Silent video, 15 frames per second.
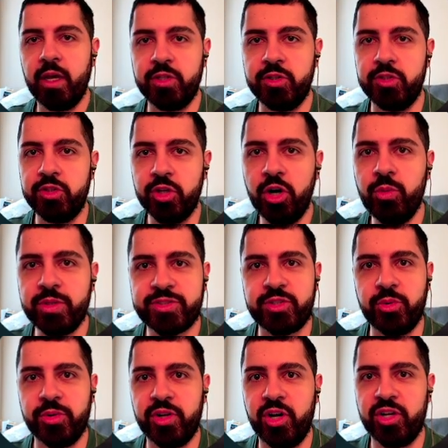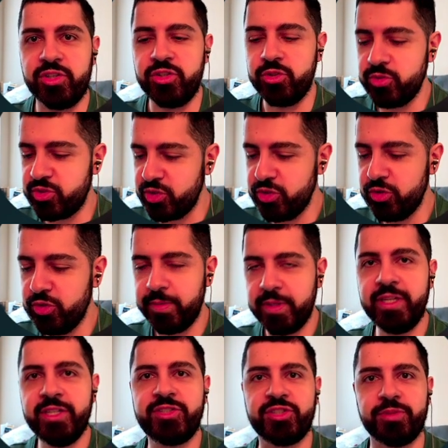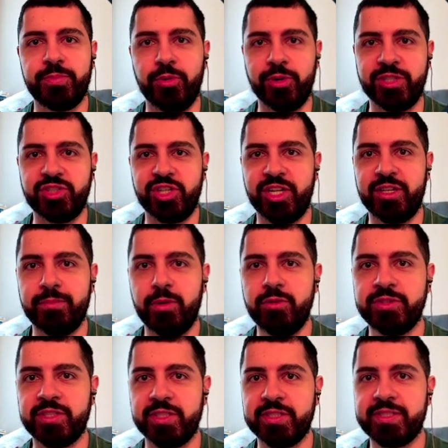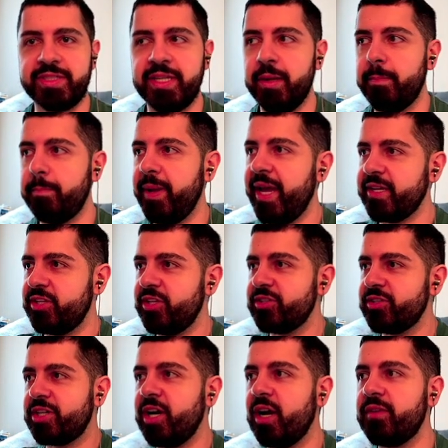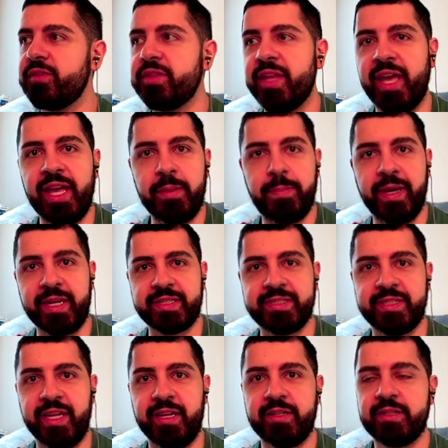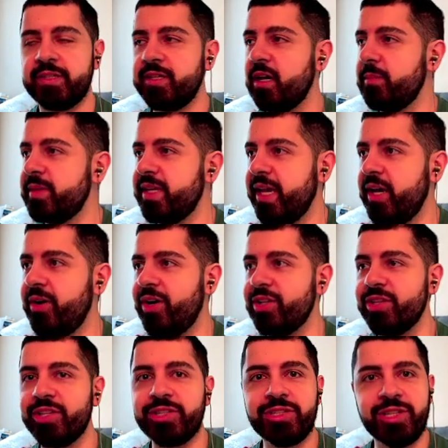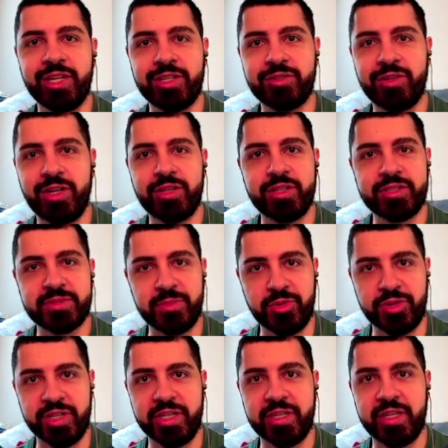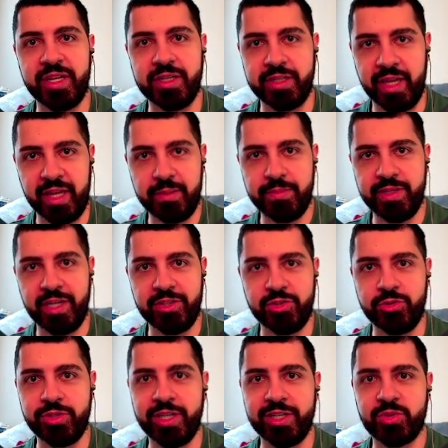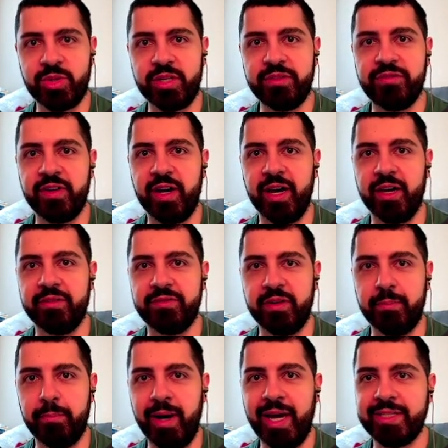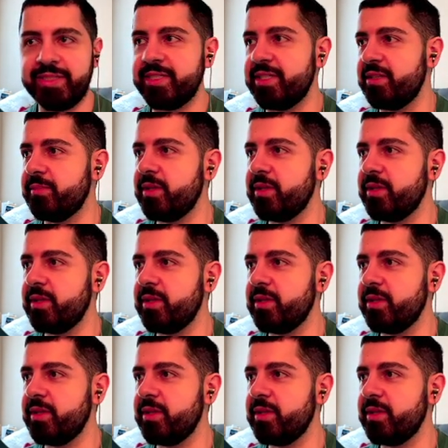Yo, what's going on YouTube? It's your boy Jan Moses, back here to cover the Apex set, coming out a little later on this morning in NBA 2K25, my team.